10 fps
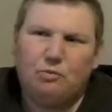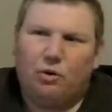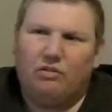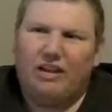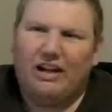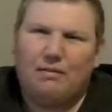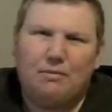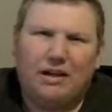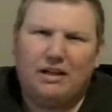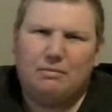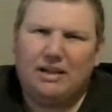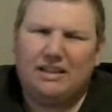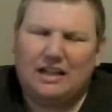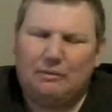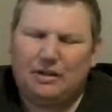more of like a Money in the Bank
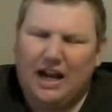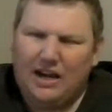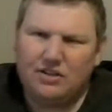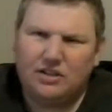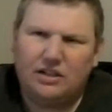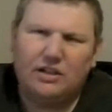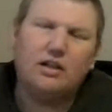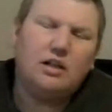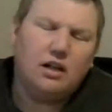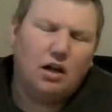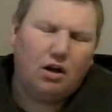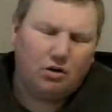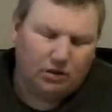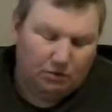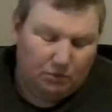type cash-in.
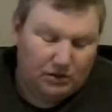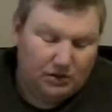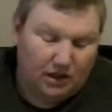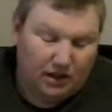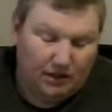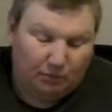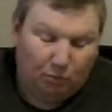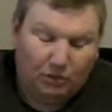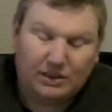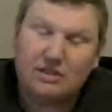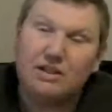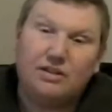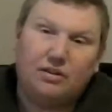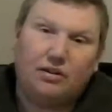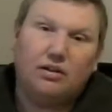Hogan was number one
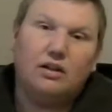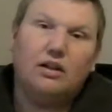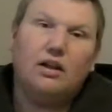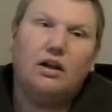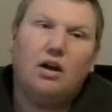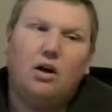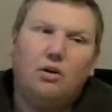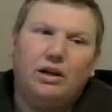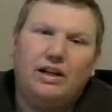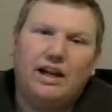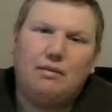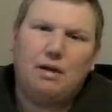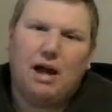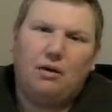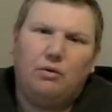contender. Hogan came
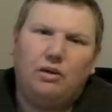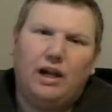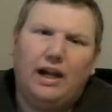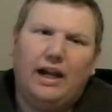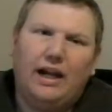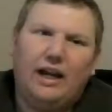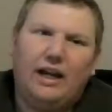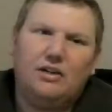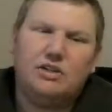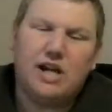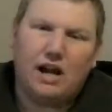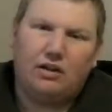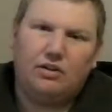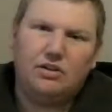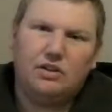out and
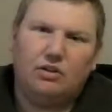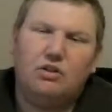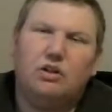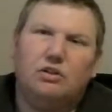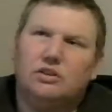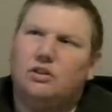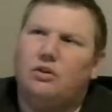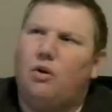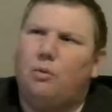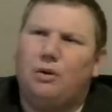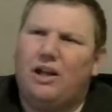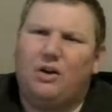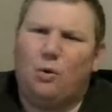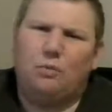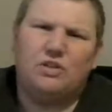challenged, or Yokozuna had an
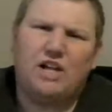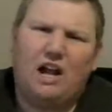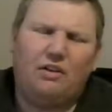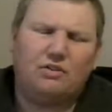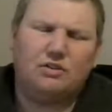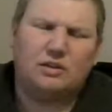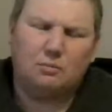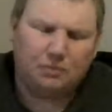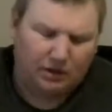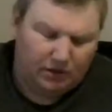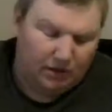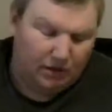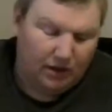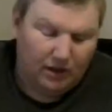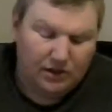open challenge or something.
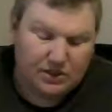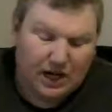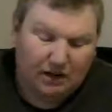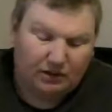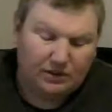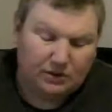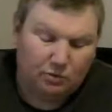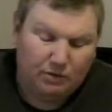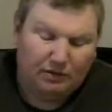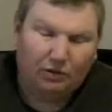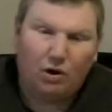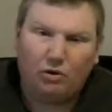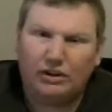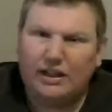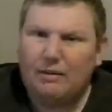Challenged to whomever,
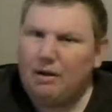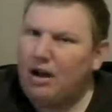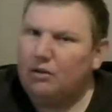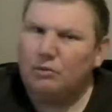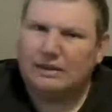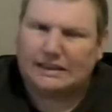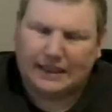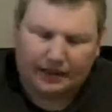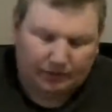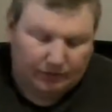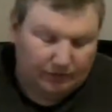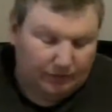Hogan came out and won the title.